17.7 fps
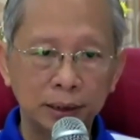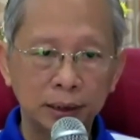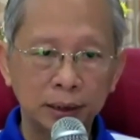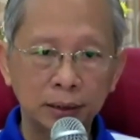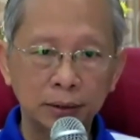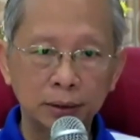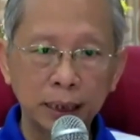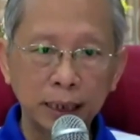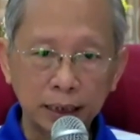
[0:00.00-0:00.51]

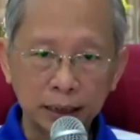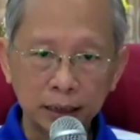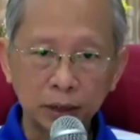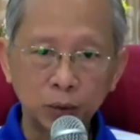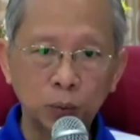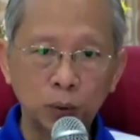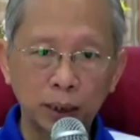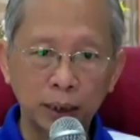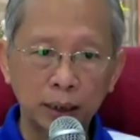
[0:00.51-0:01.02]
So that
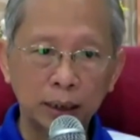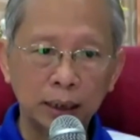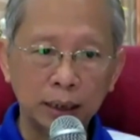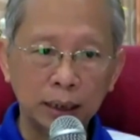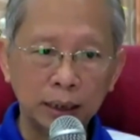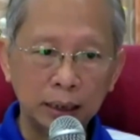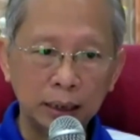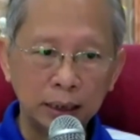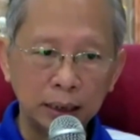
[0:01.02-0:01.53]
is what
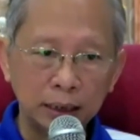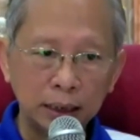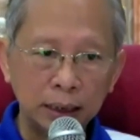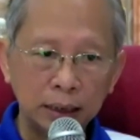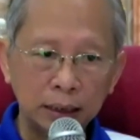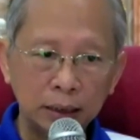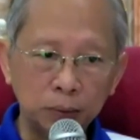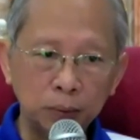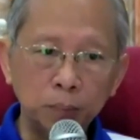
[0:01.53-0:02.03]

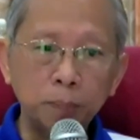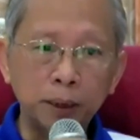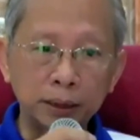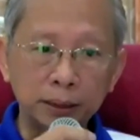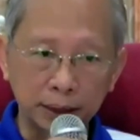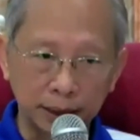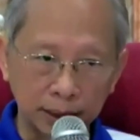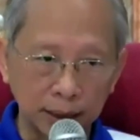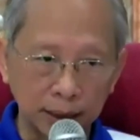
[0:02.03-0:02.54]

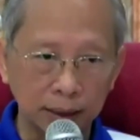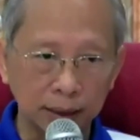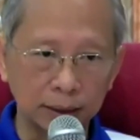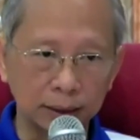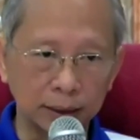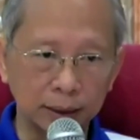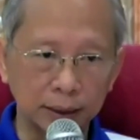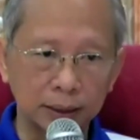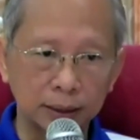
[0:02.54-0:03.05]
upachara
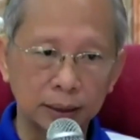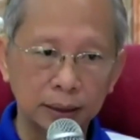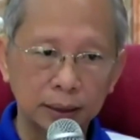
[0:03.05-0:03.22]
is.